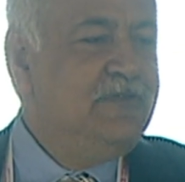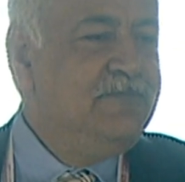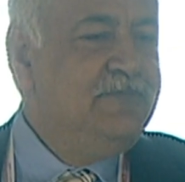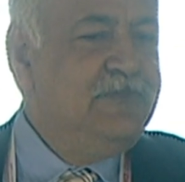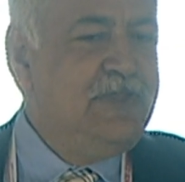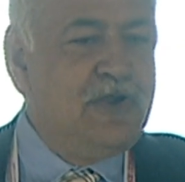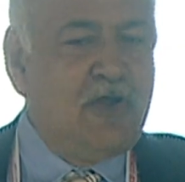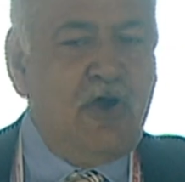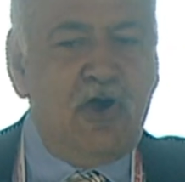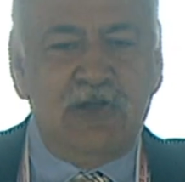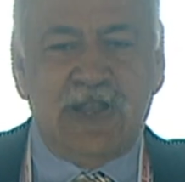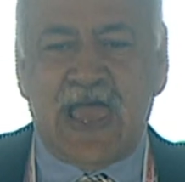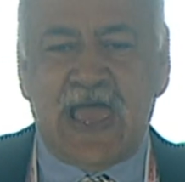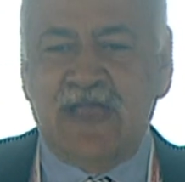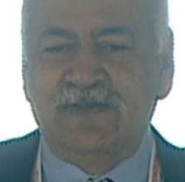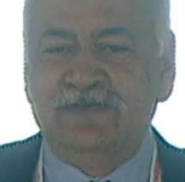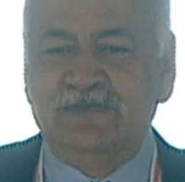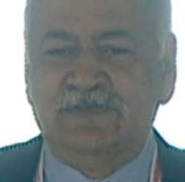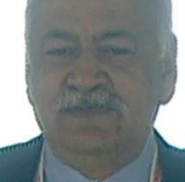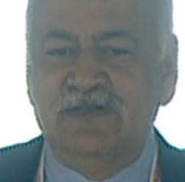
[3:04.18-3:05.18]
they're all
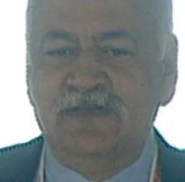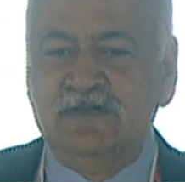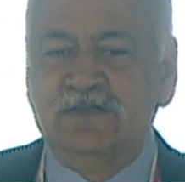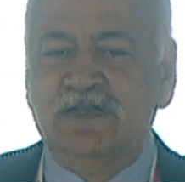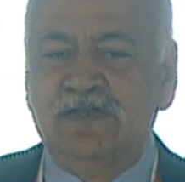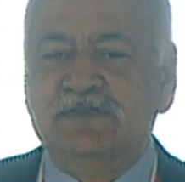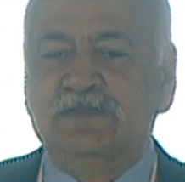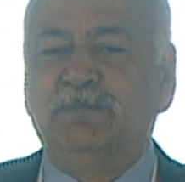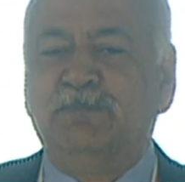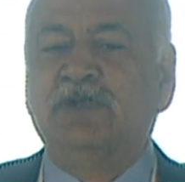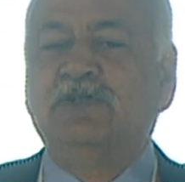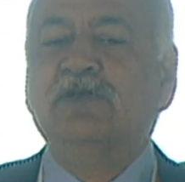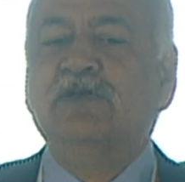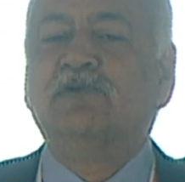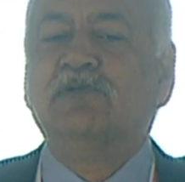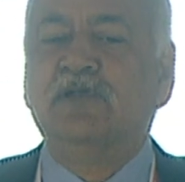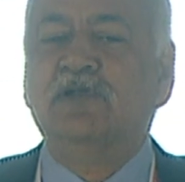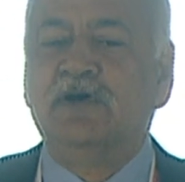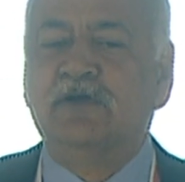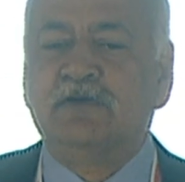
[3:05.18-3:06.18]
accessing this
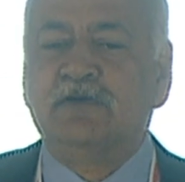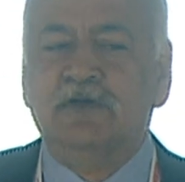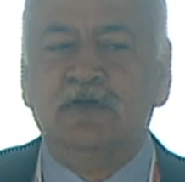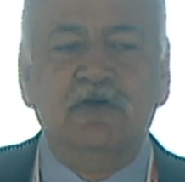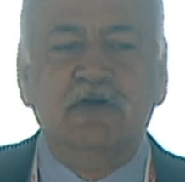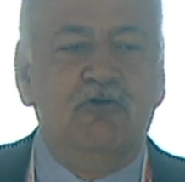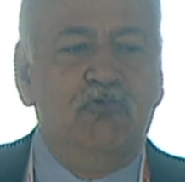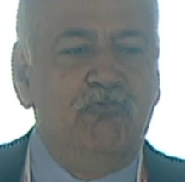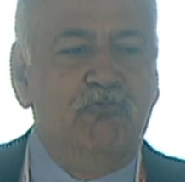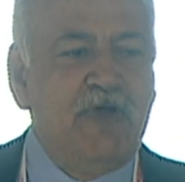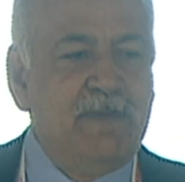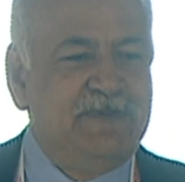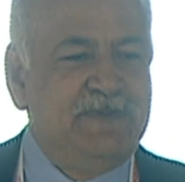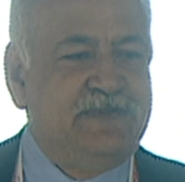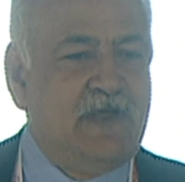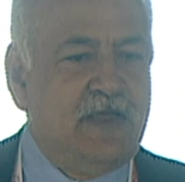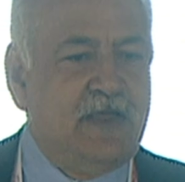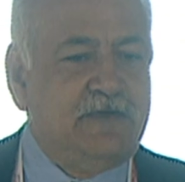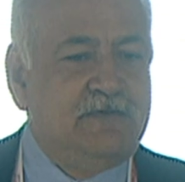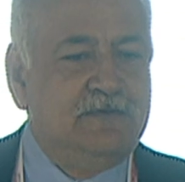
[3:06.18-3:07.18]
particular
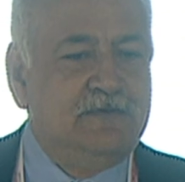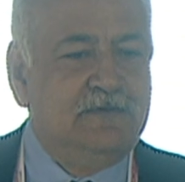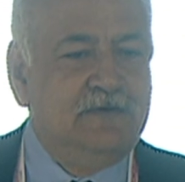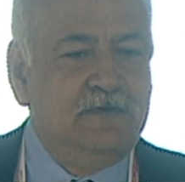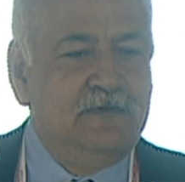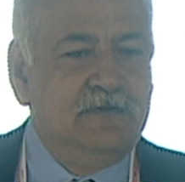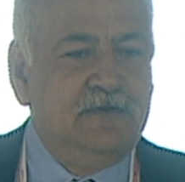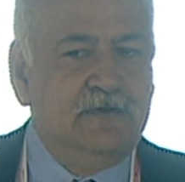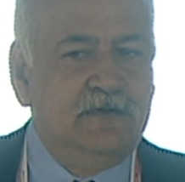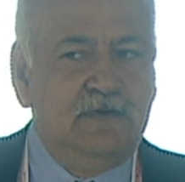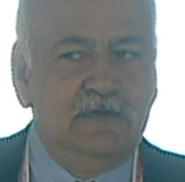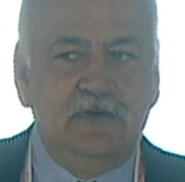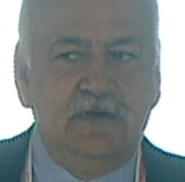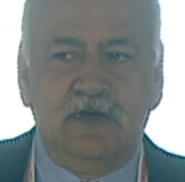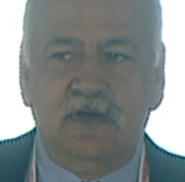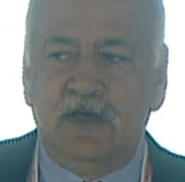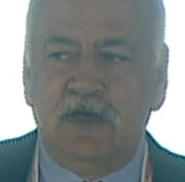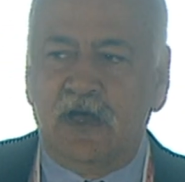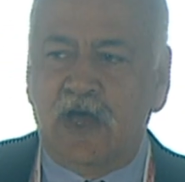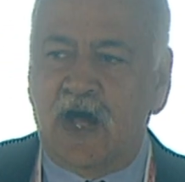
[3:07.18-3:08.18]
website.
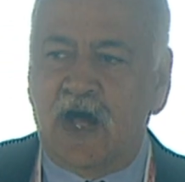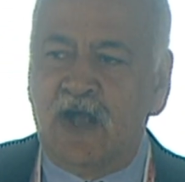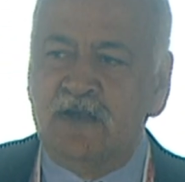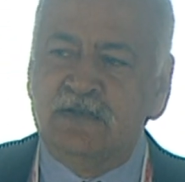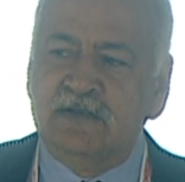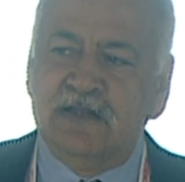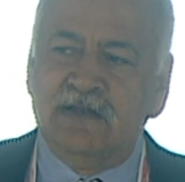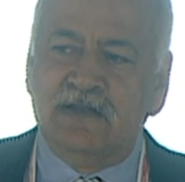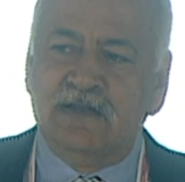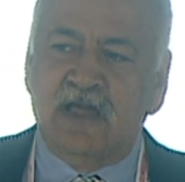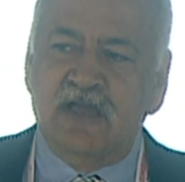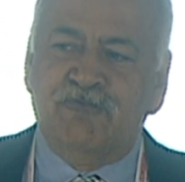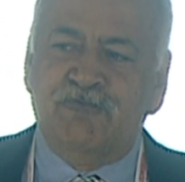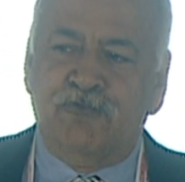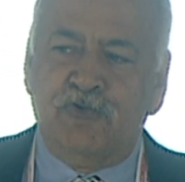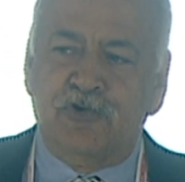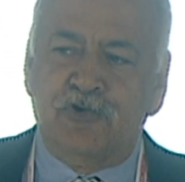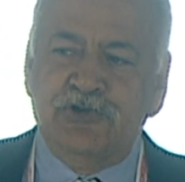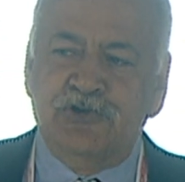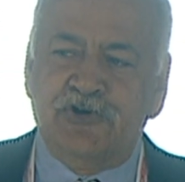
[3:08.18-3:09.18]
Until like
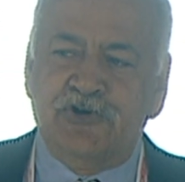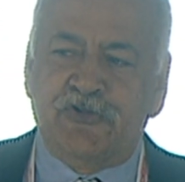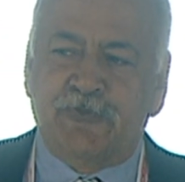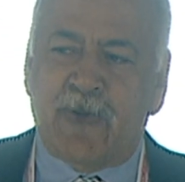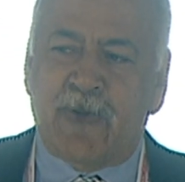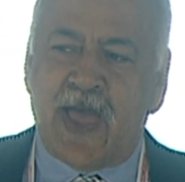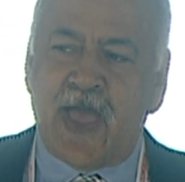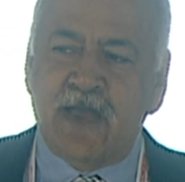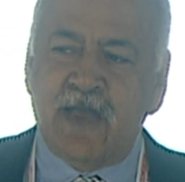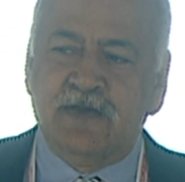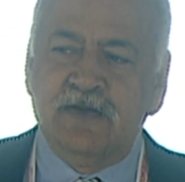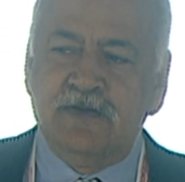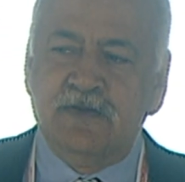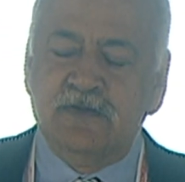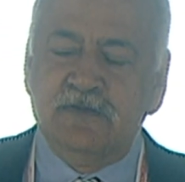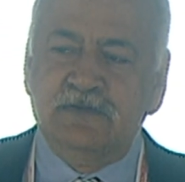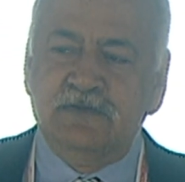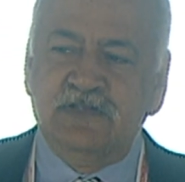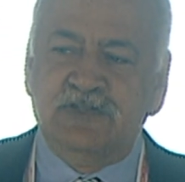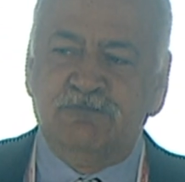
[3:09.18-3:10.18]
4 years back,
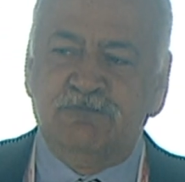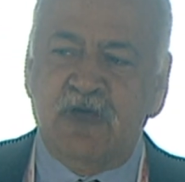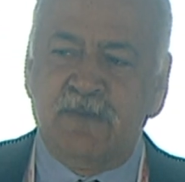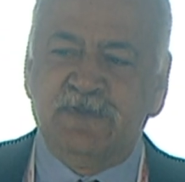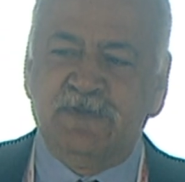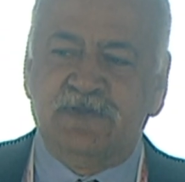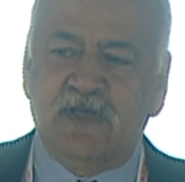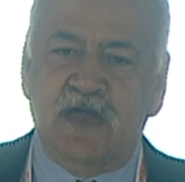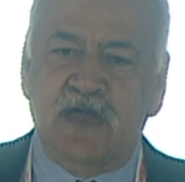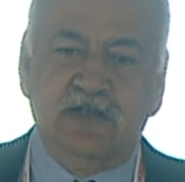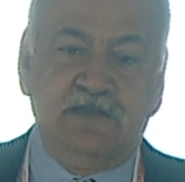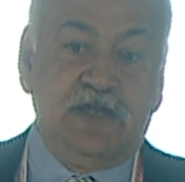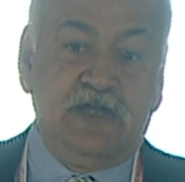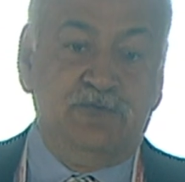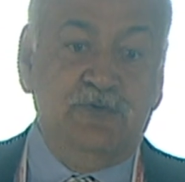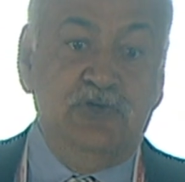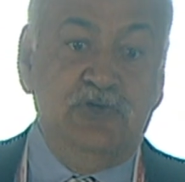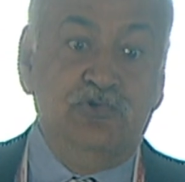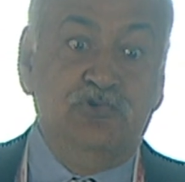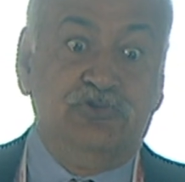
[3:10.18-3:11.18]
this website that
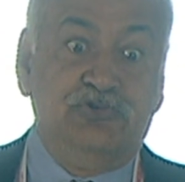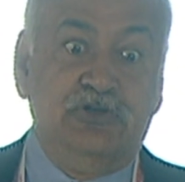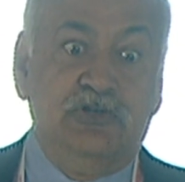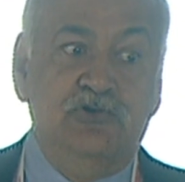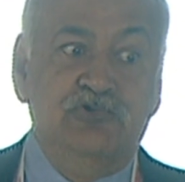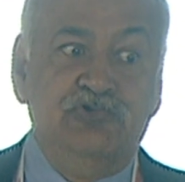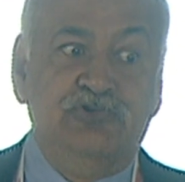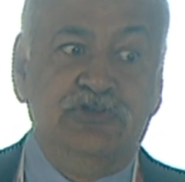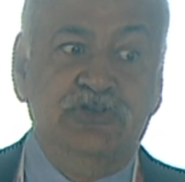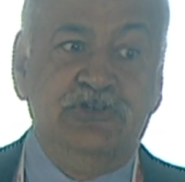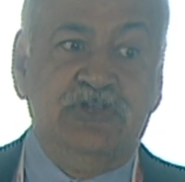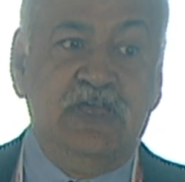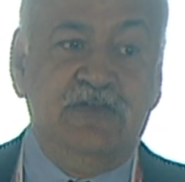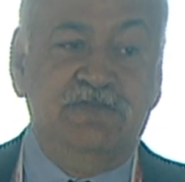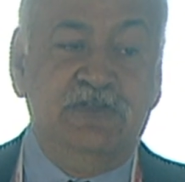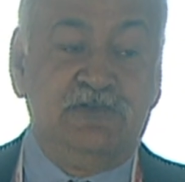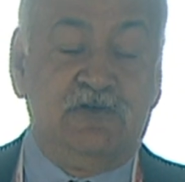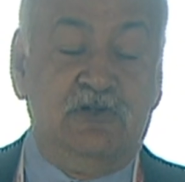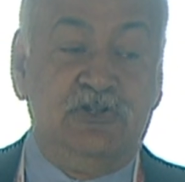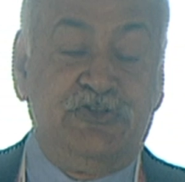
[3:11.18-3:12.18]
we use in UC
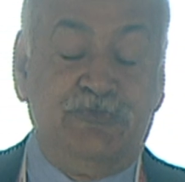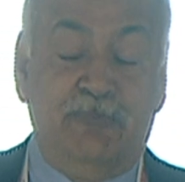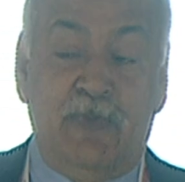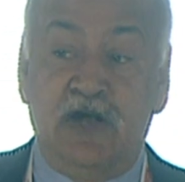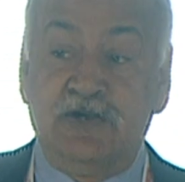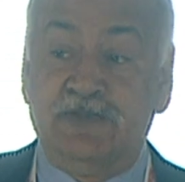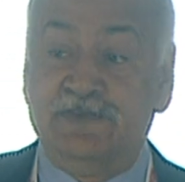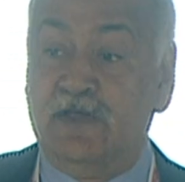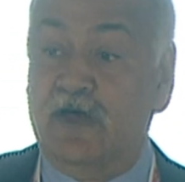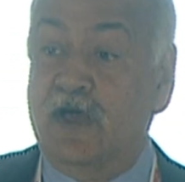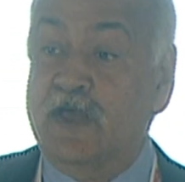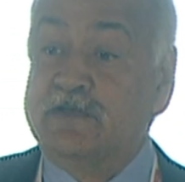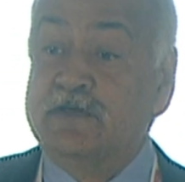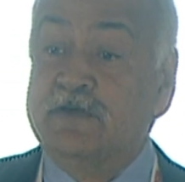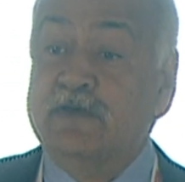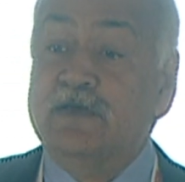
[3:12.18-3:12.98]
Davis called SmartSite